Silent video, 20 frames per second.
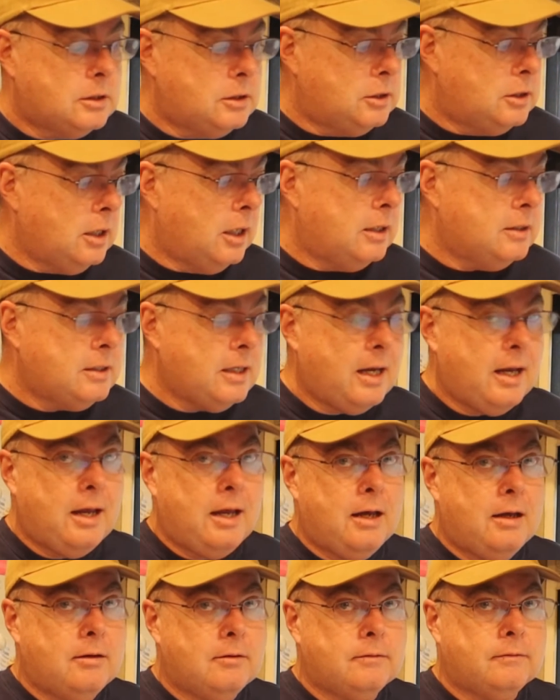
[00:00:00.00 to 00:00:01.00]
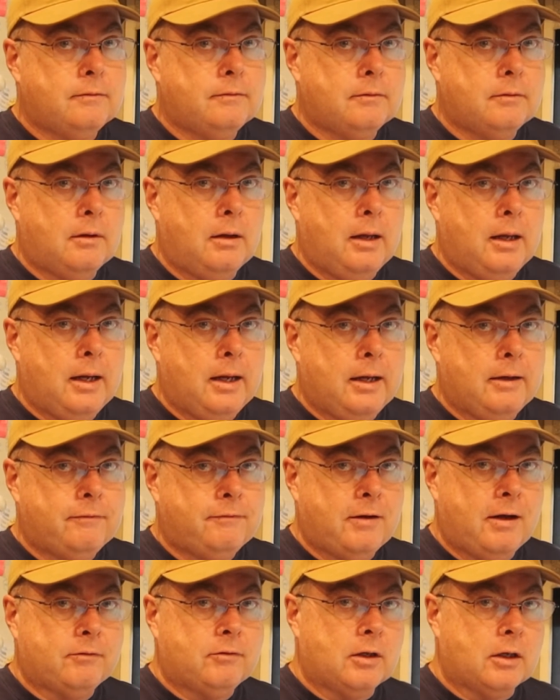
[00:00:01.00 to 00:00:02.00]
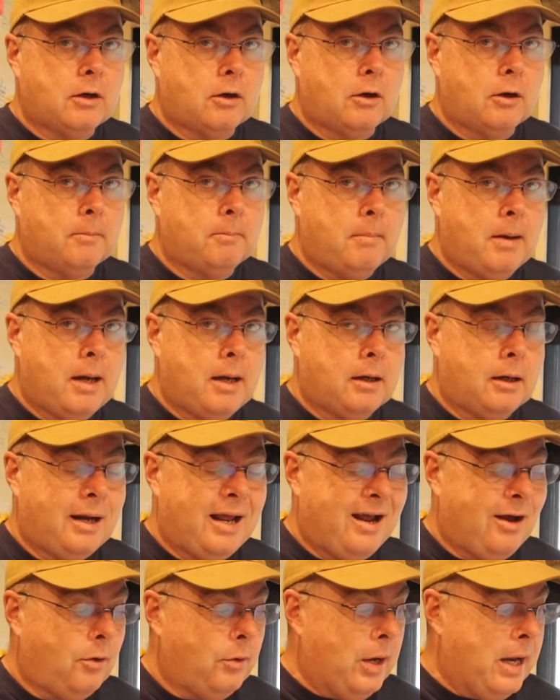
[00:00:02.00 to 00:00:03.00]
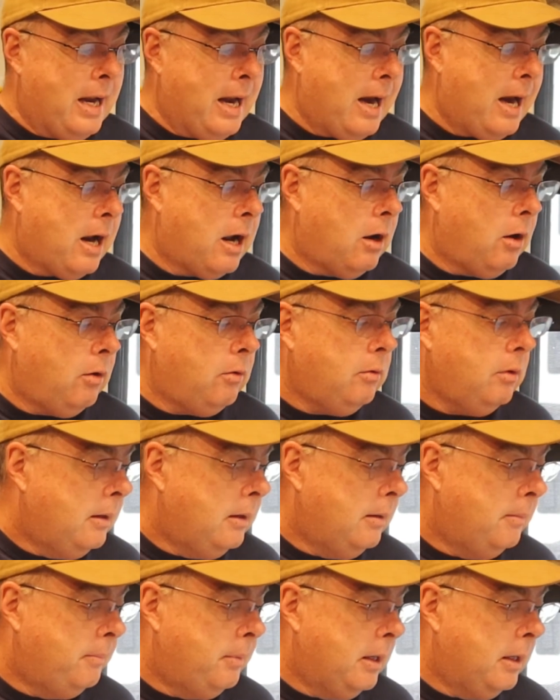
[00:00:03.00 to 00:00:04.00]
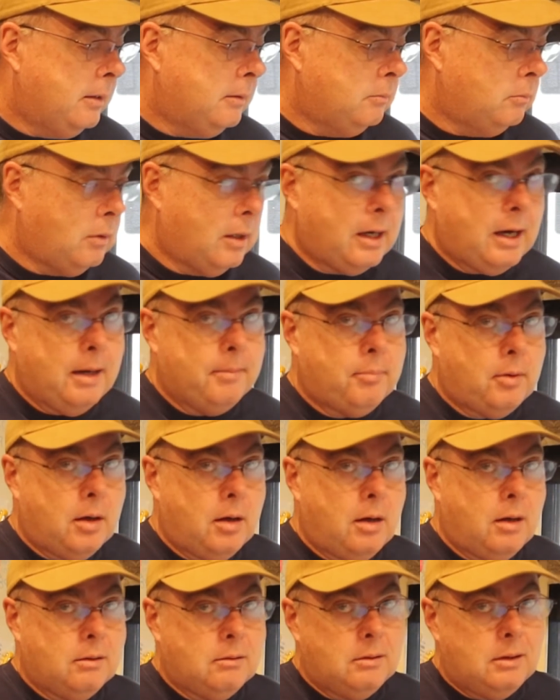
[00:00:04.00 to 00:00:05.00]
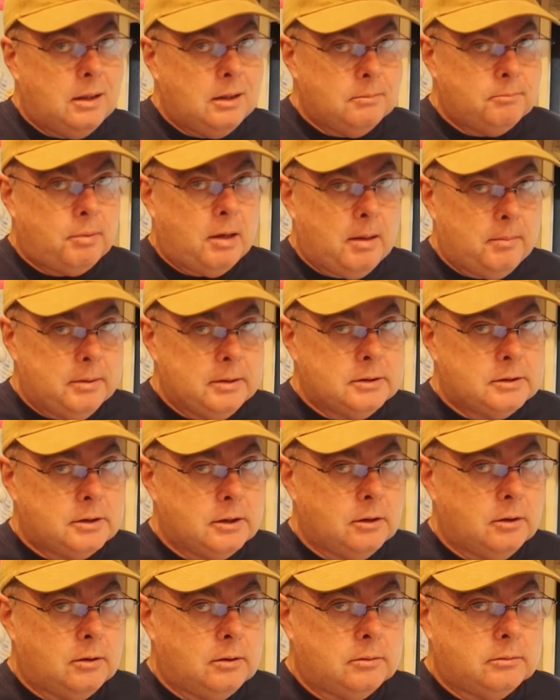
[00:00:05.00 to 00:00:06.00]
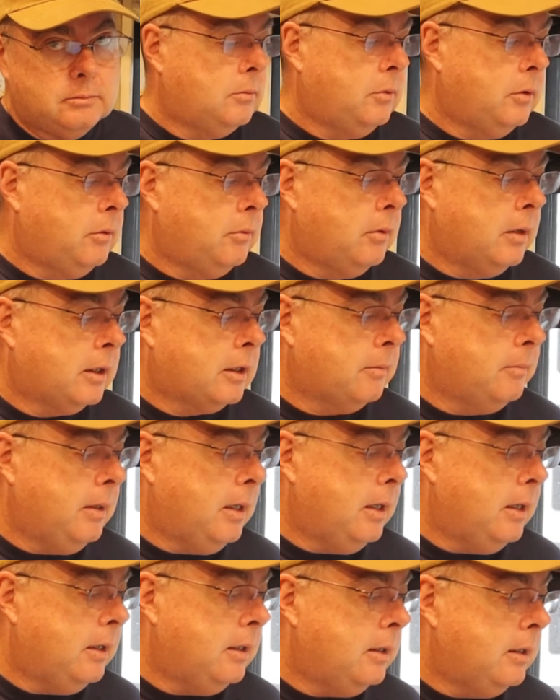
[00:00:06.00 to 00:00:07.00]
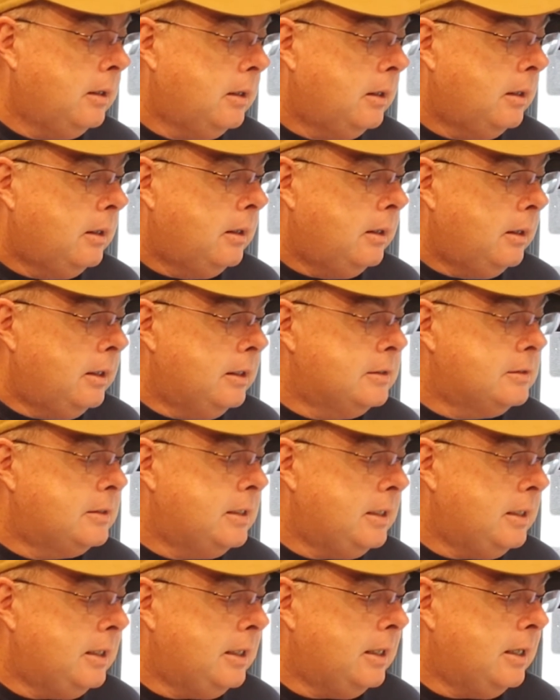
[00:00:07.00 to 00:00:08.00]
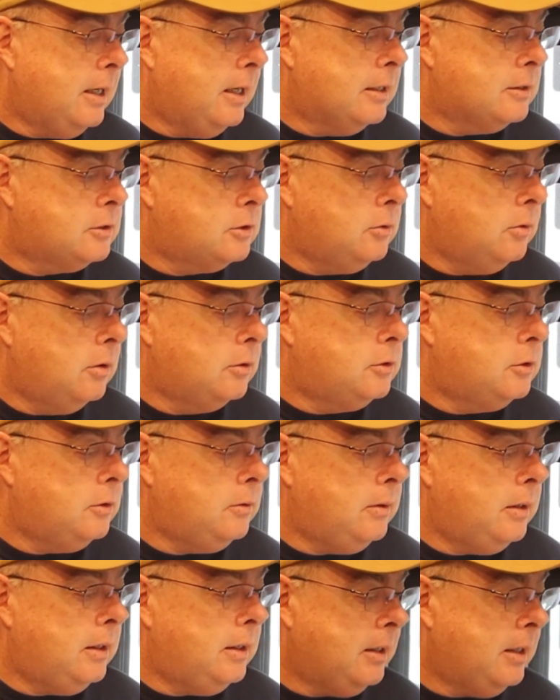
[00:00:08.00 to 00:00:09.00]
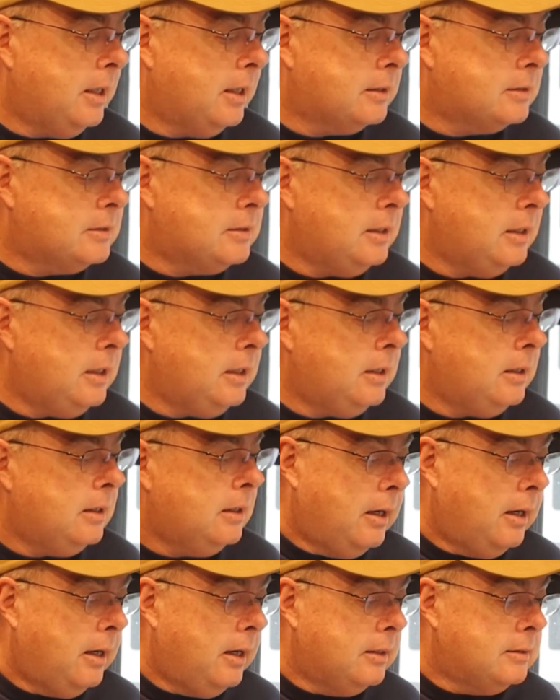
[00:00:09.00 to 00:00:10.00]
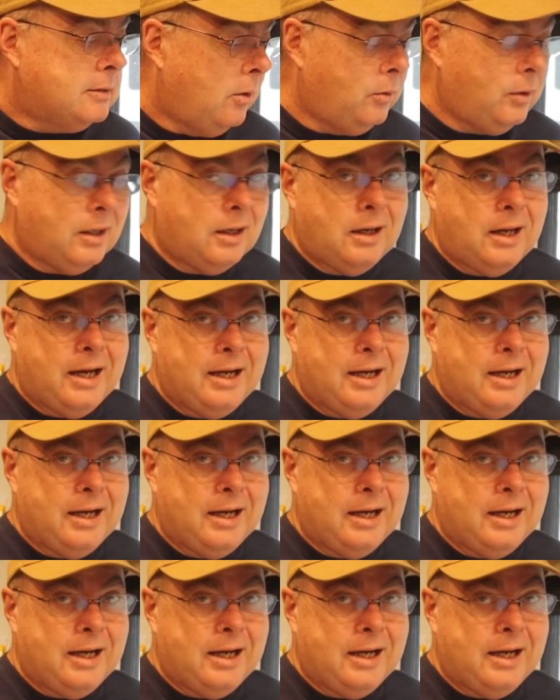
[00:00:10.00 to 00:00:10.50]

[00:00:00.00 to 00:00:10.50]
does have a 5 gigahertz model out now, but what I bought and probably still would recommend is the ENS202EXT. It's only at